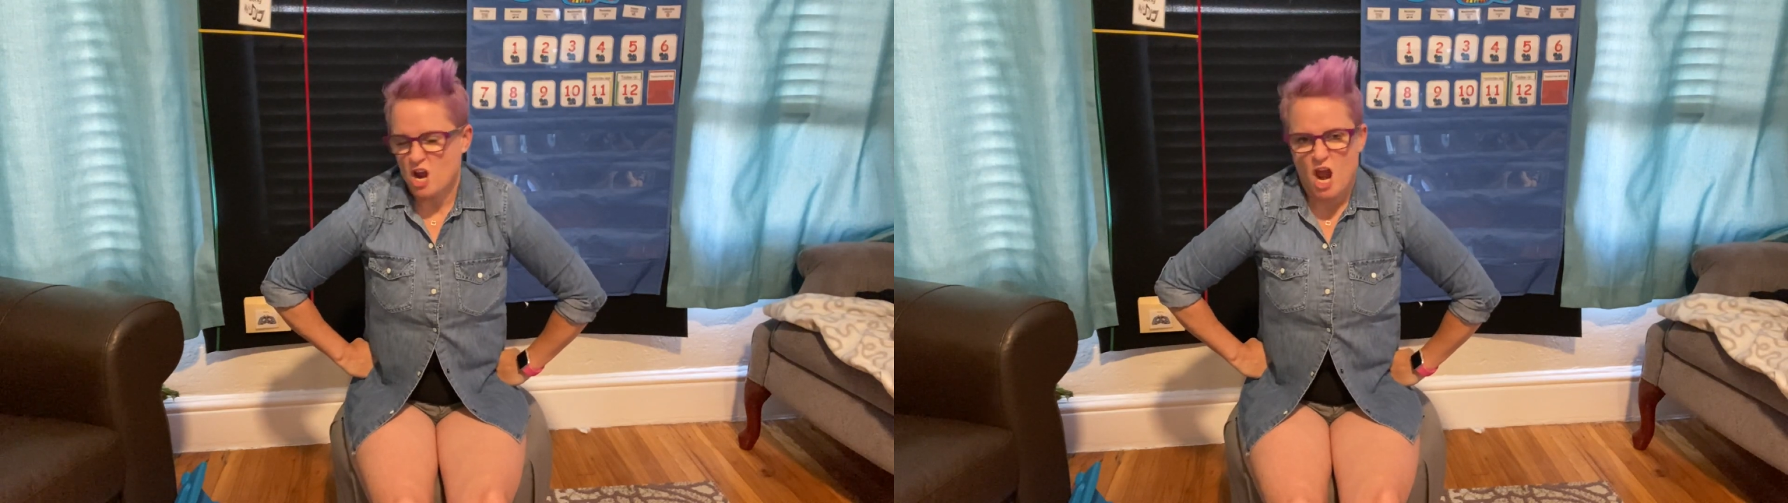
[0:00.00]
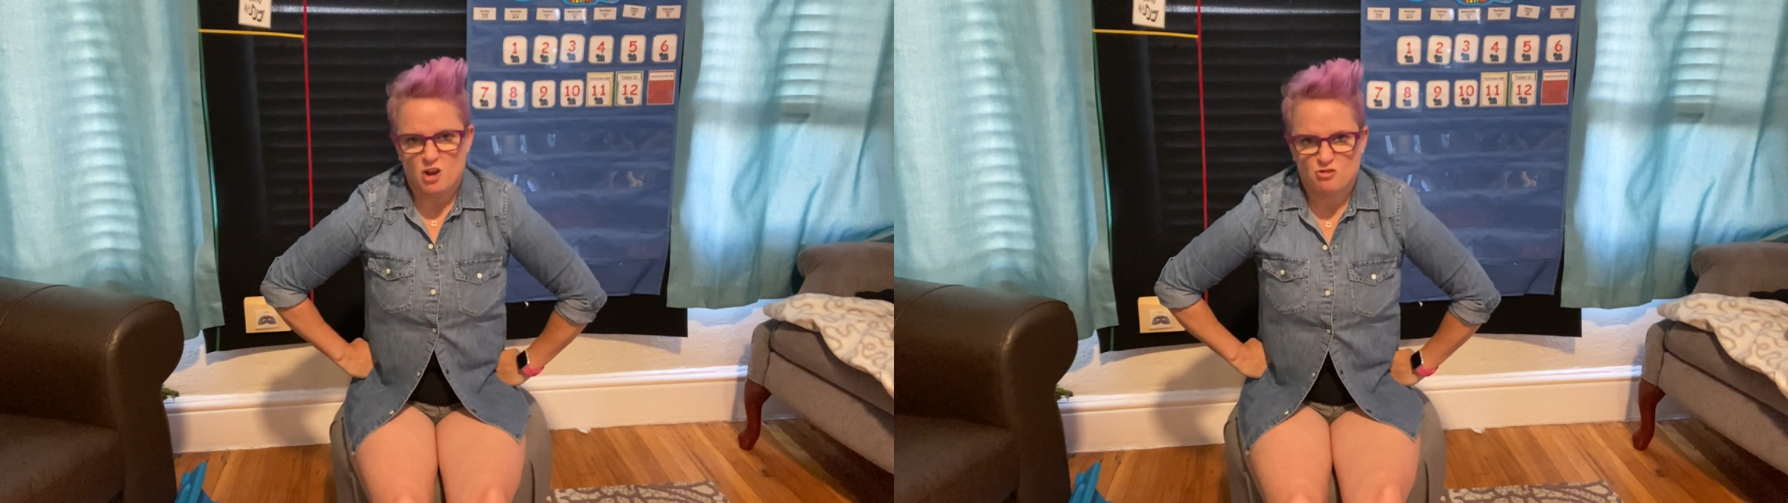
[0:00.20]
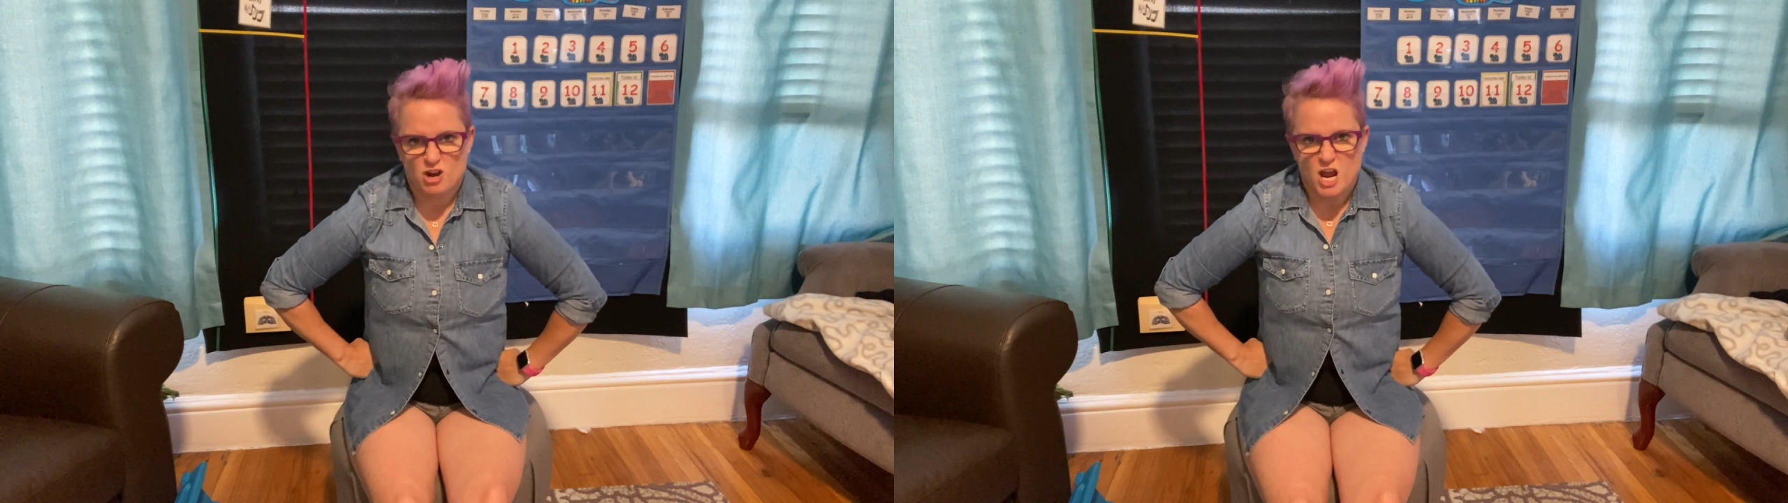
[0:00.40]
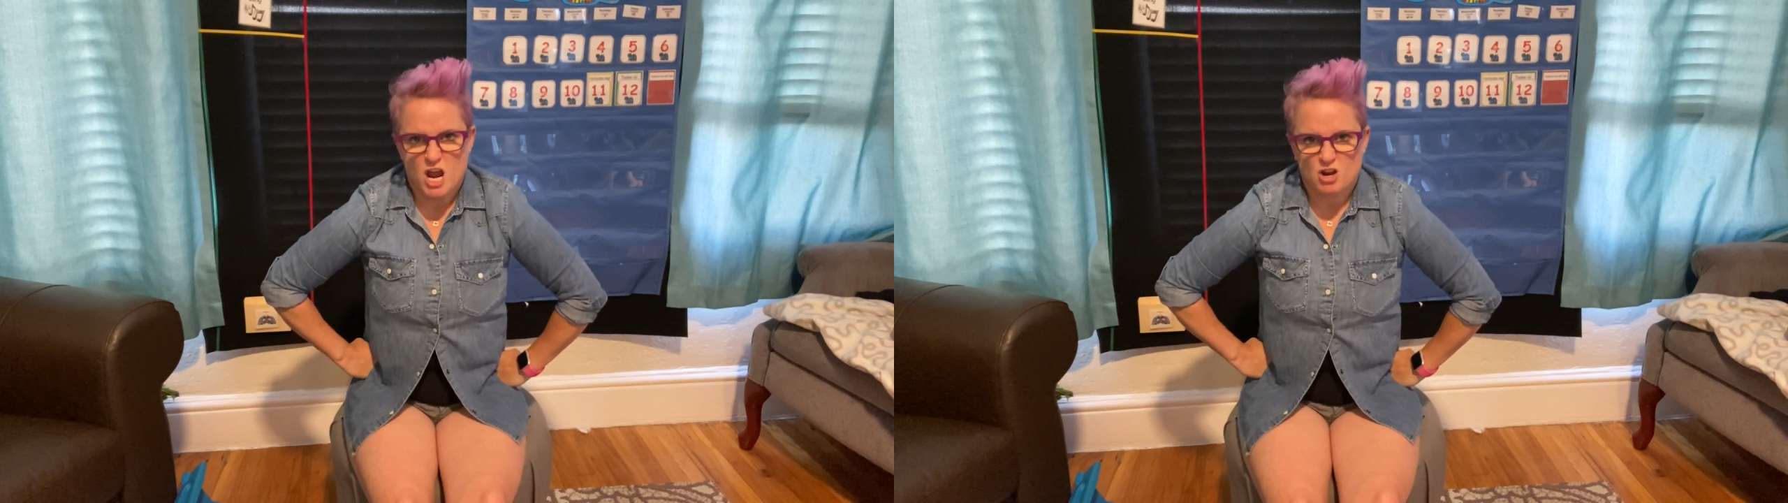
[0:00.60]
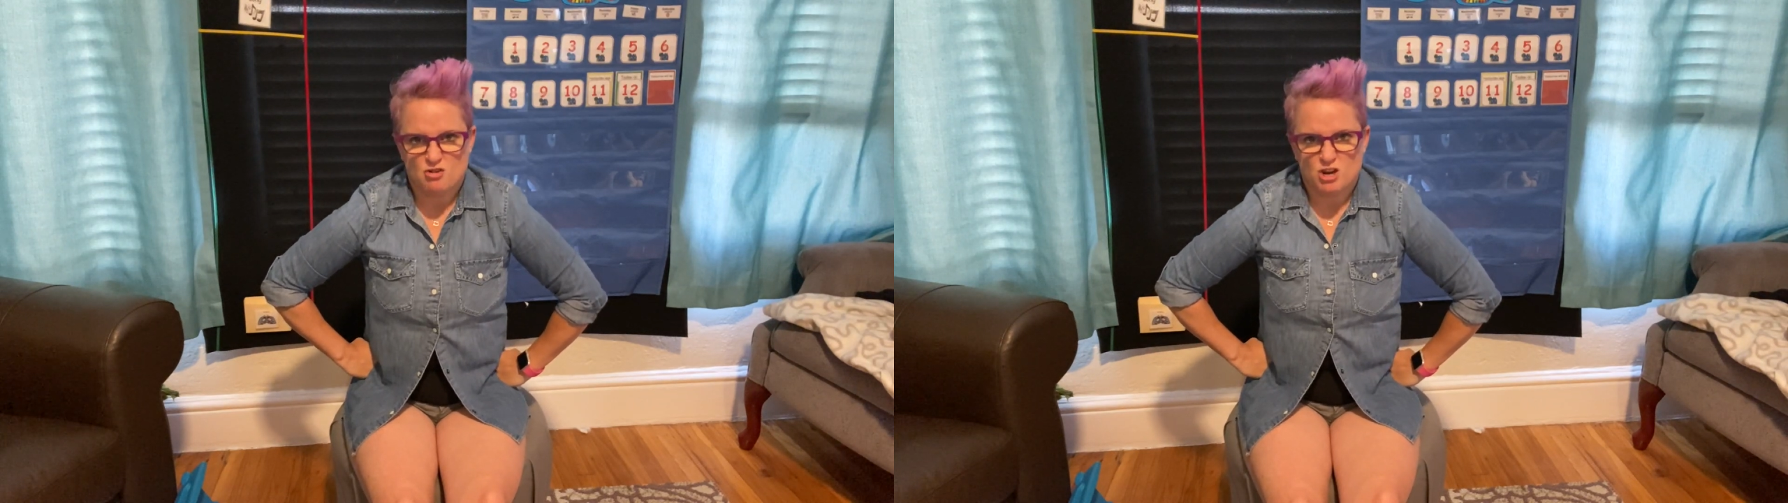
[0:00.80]
angry,
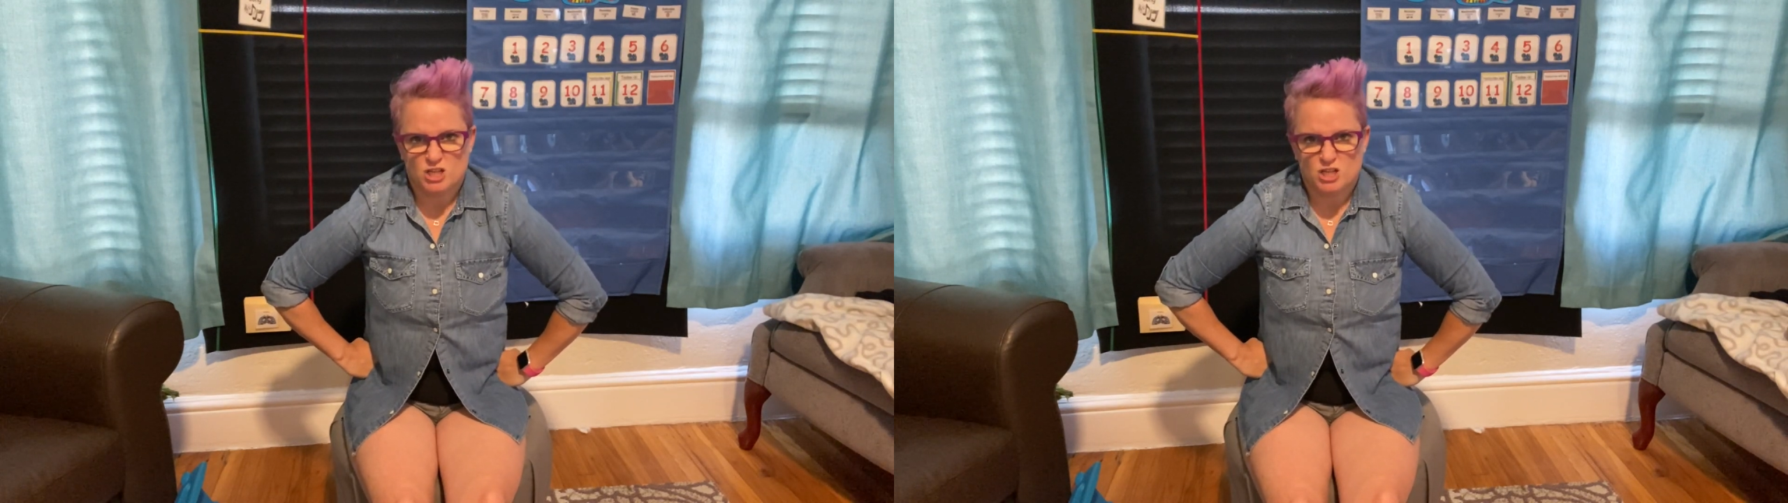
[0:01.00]
angry,